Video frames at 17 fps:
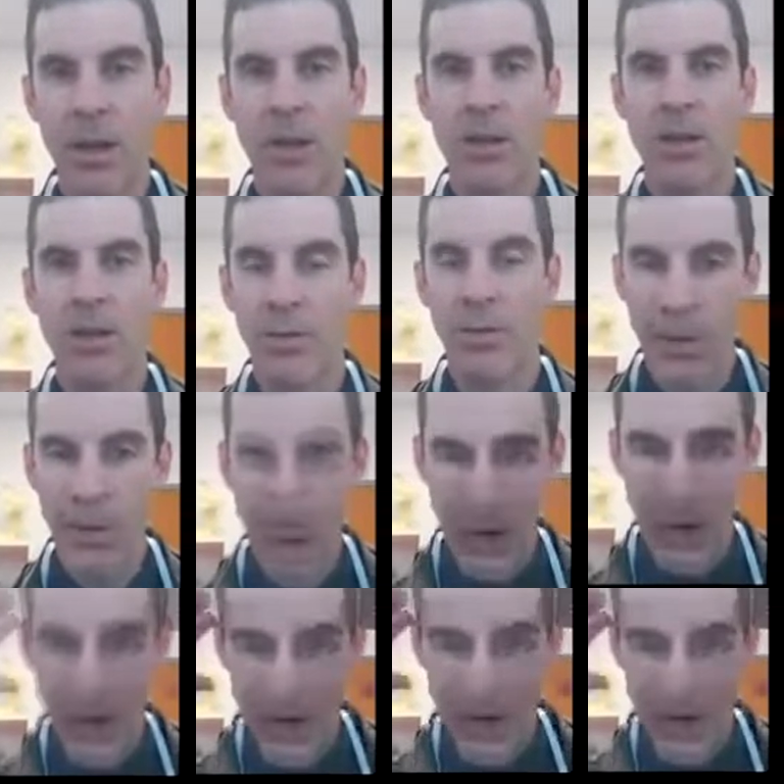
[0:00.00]
So if we
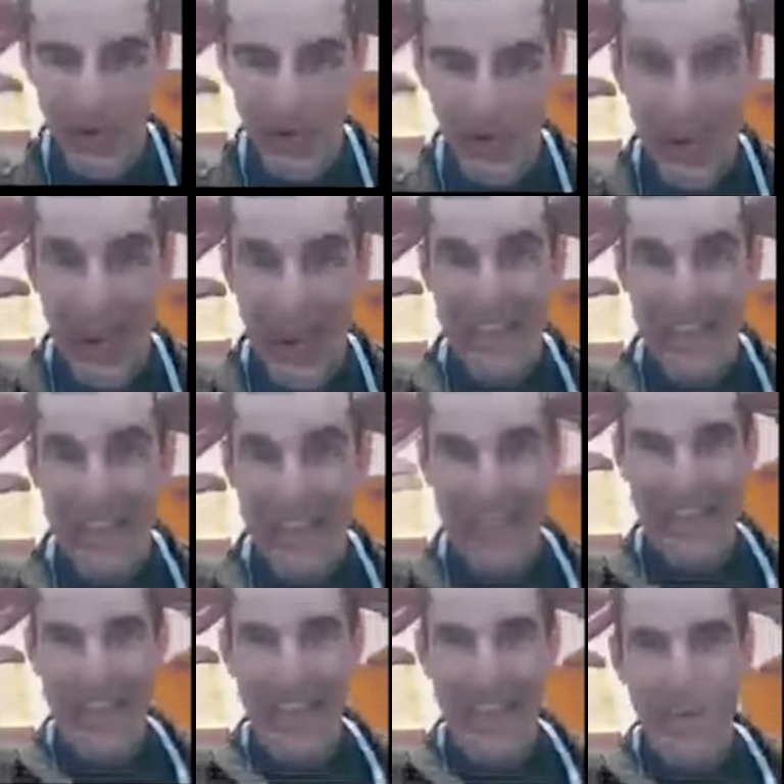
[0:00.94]
want to define
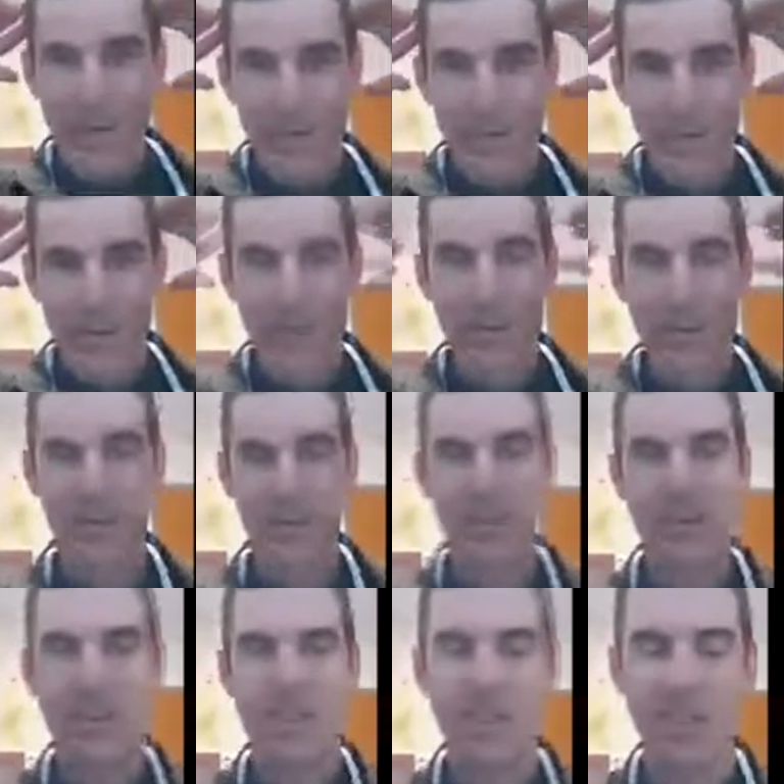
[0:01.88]
alignment by pelvic
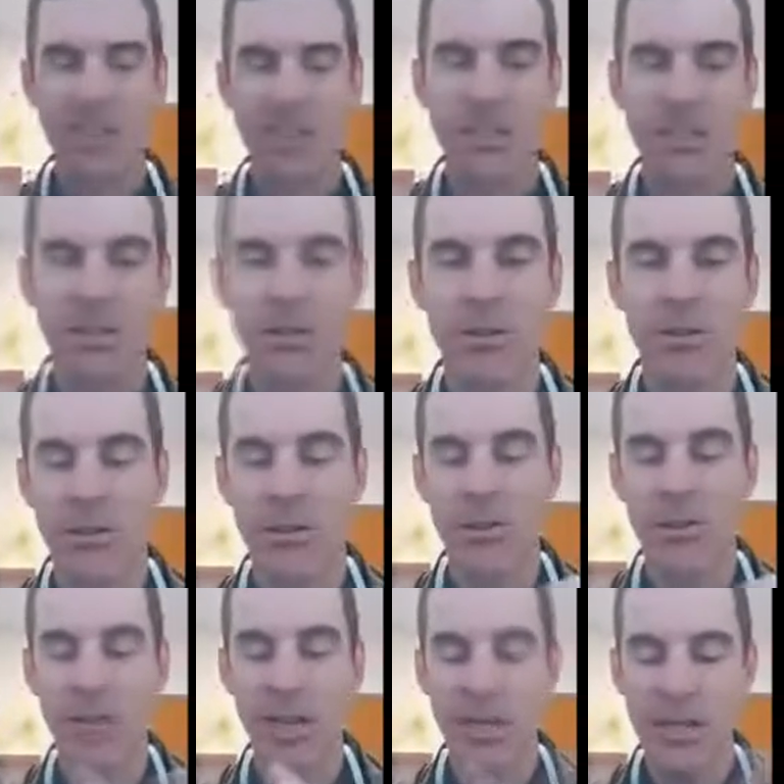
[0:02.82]
incidence alone, if
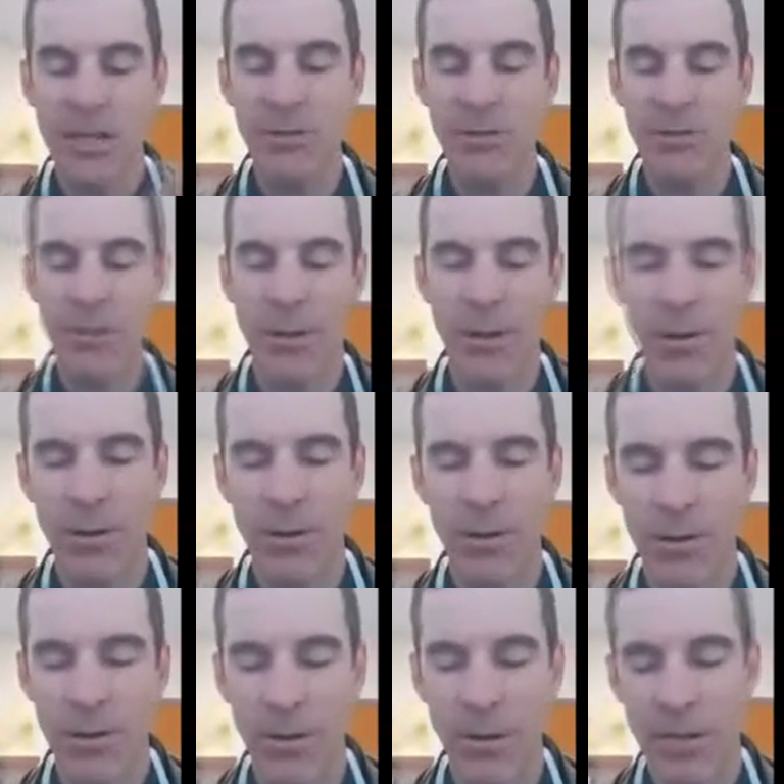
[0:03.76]
you just do lumbar
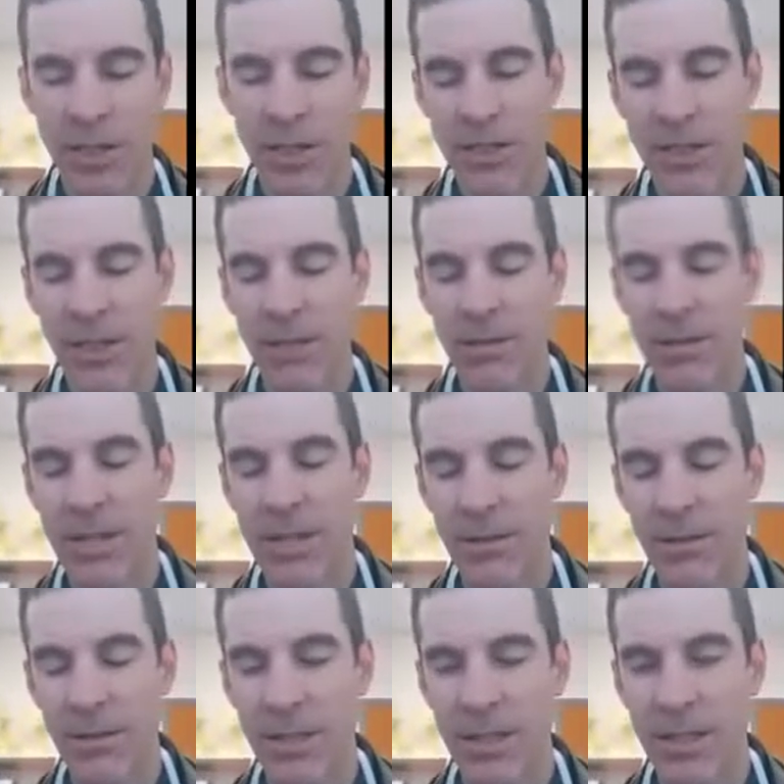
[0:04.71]
lordosis, it comes
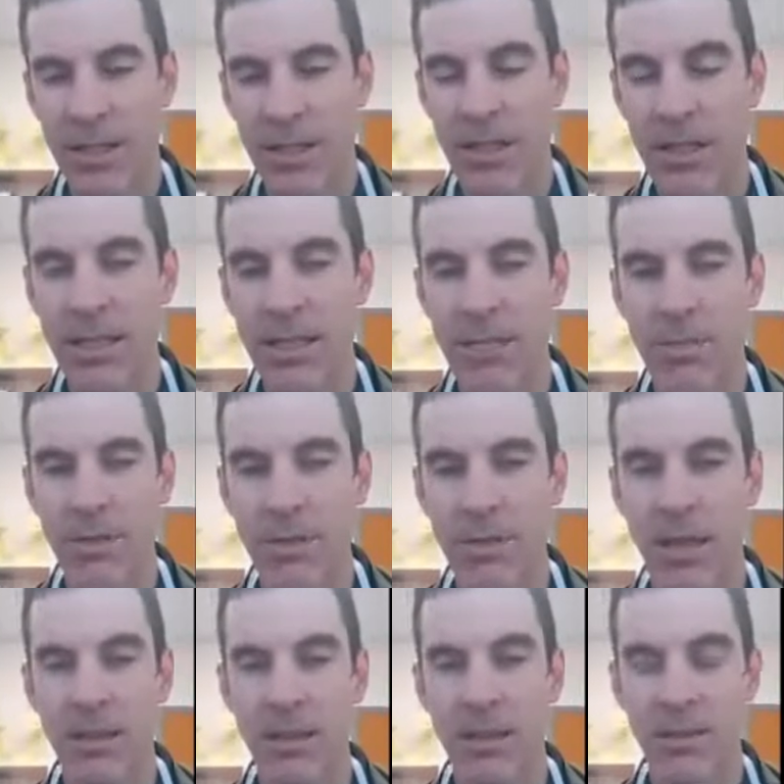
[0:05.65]
out to
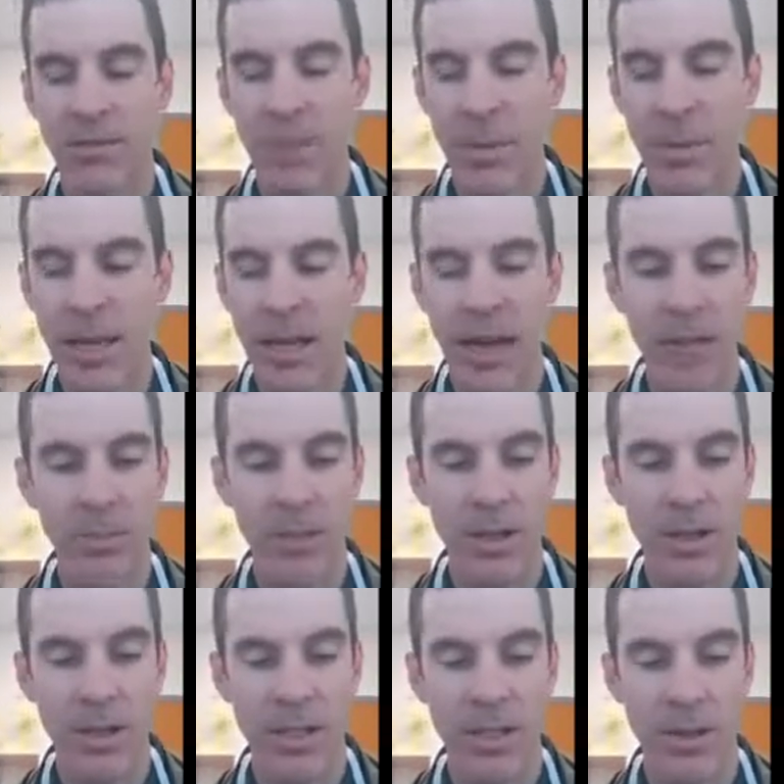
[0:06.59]
60% of PI
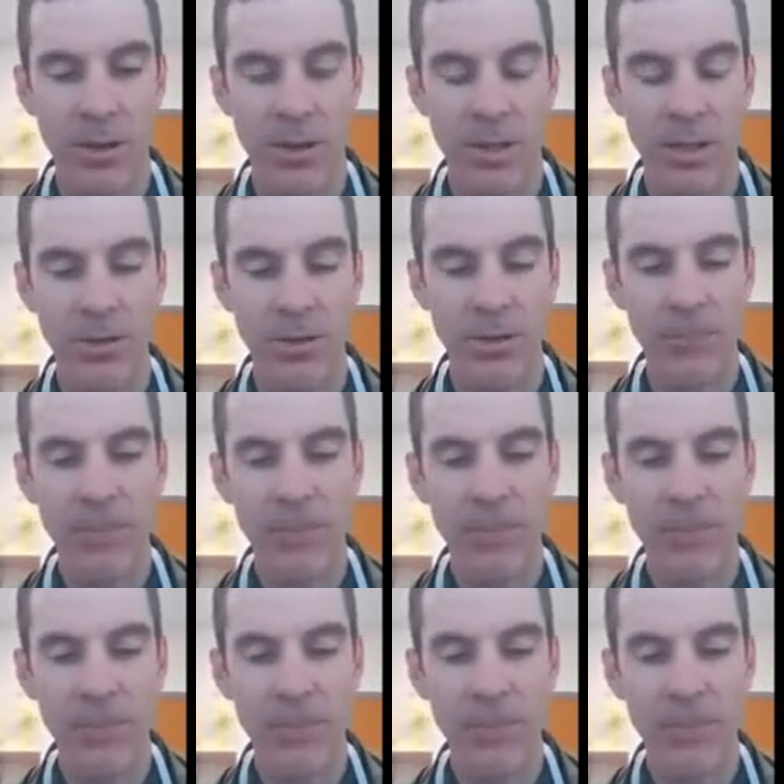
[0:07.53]
plus 30.